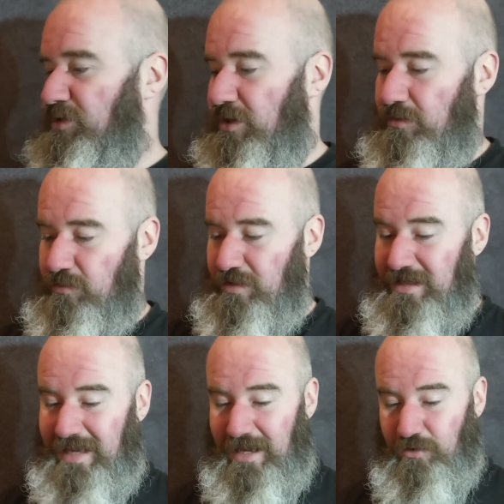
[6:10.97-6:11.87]
So
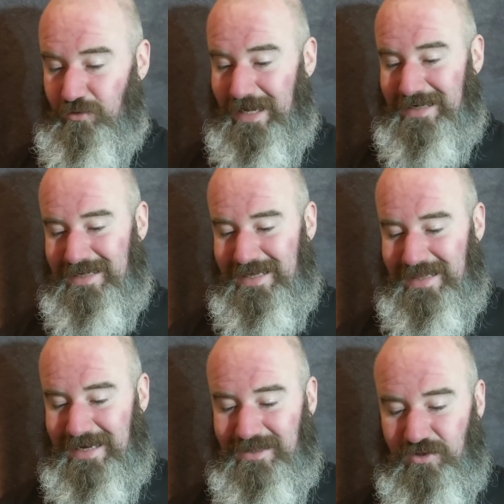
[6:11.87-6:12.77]
you get a good idea
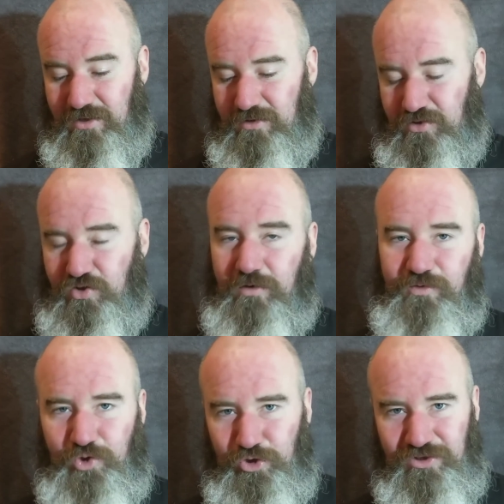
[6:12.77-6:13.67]
then. They're sort
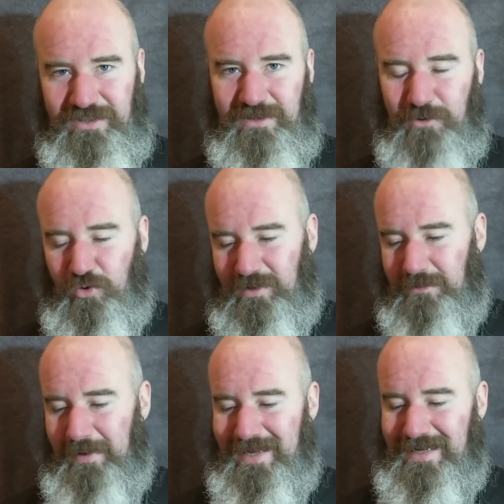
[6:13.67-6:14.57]
of trusting you more with
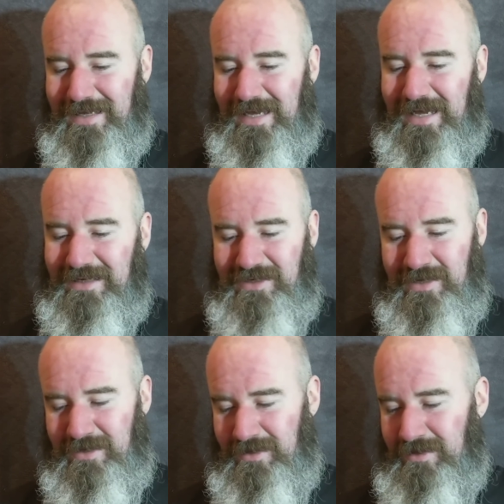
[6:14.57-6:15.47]
the painting guide.
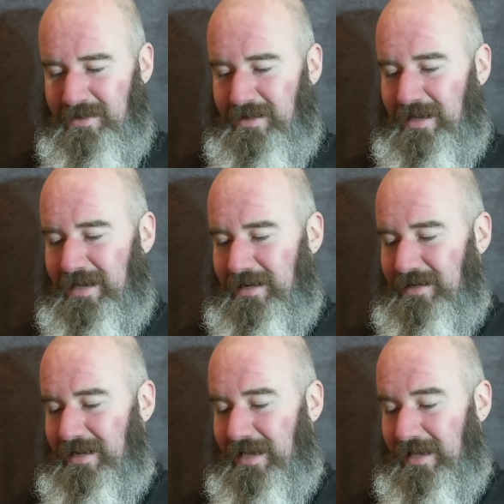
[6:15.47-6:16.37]

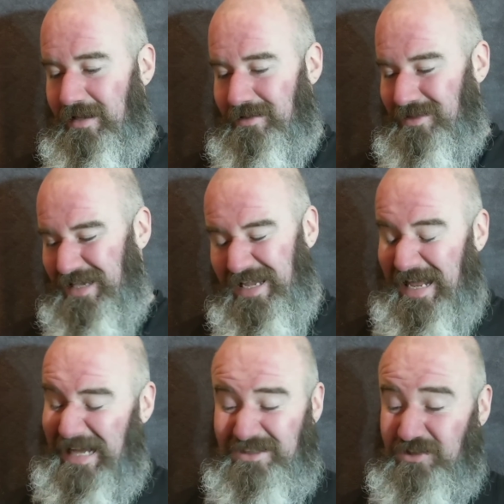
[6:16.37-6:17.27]
And they
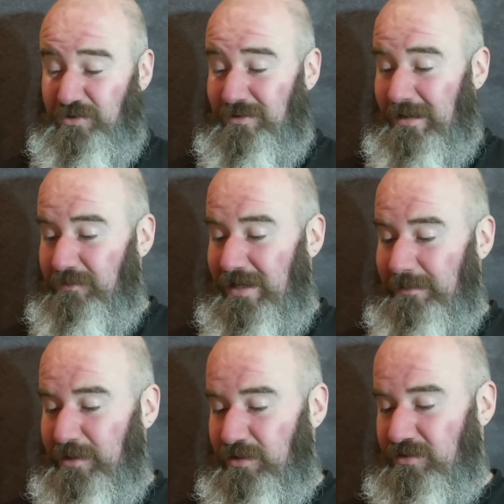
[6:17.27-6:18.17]
kind of had to do that
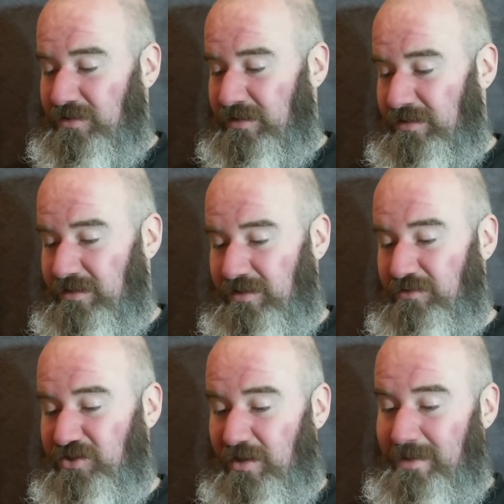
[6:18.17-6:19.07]
really, because there's
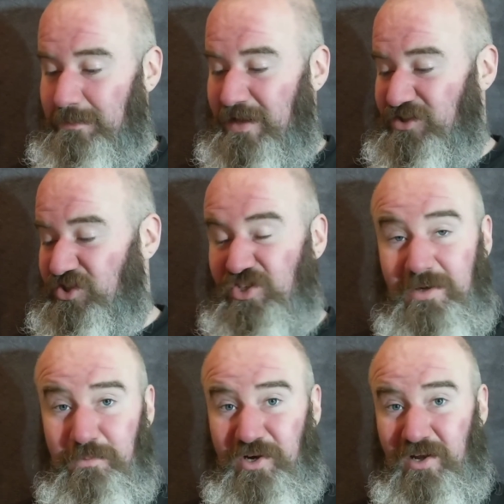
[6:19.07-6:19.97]
only so many pictures you
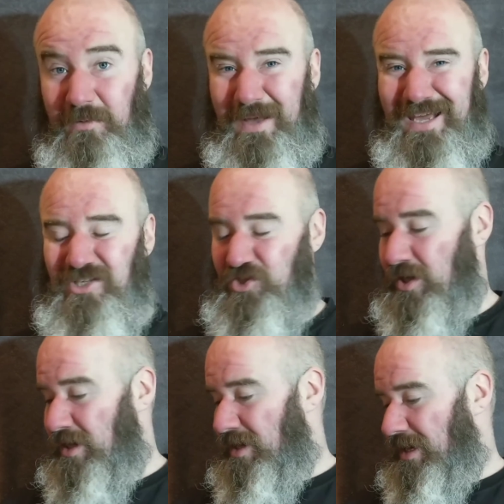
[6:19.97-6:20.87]
can print on a page.